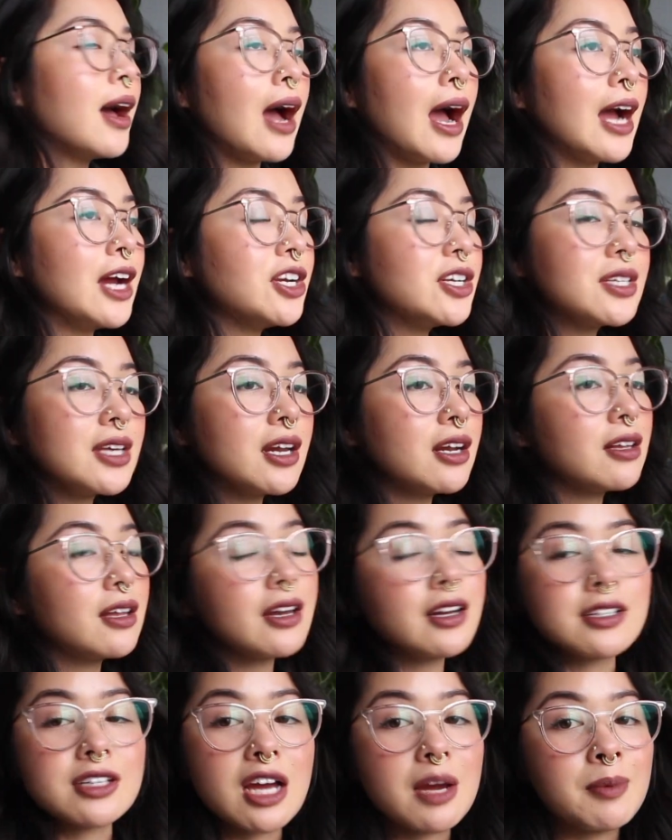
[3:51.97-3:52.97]
I just had a
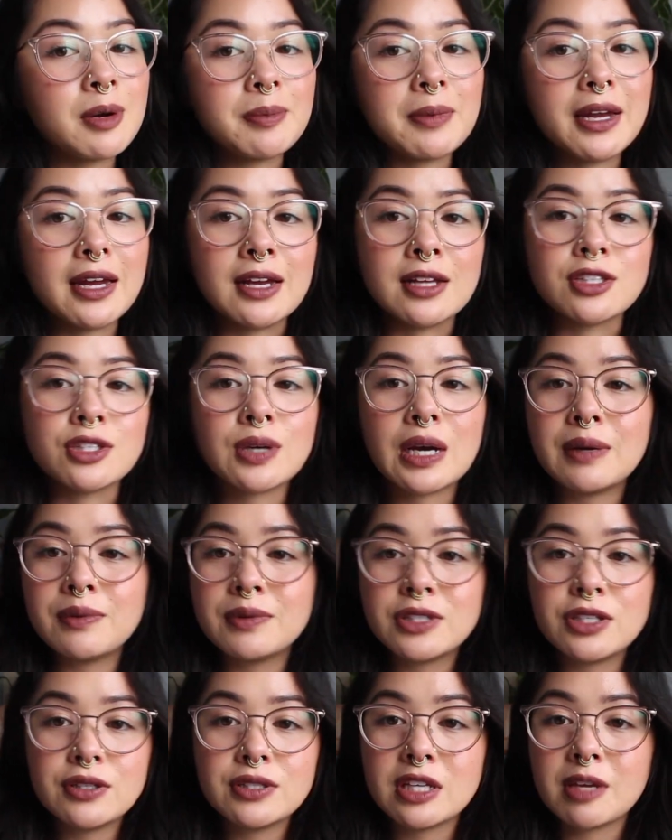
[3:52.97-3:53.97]
lot of time on my hands, so I
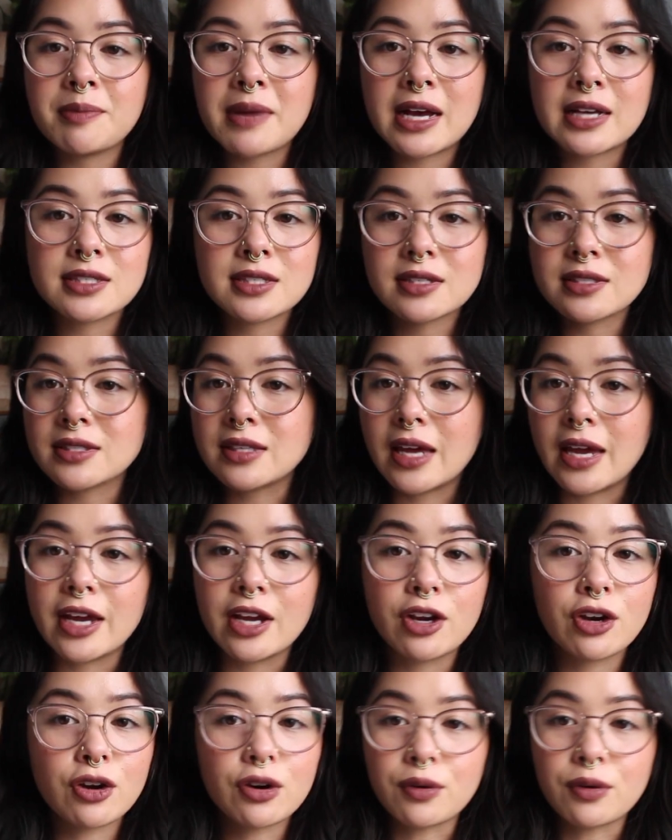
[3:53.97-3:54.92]
was using masks like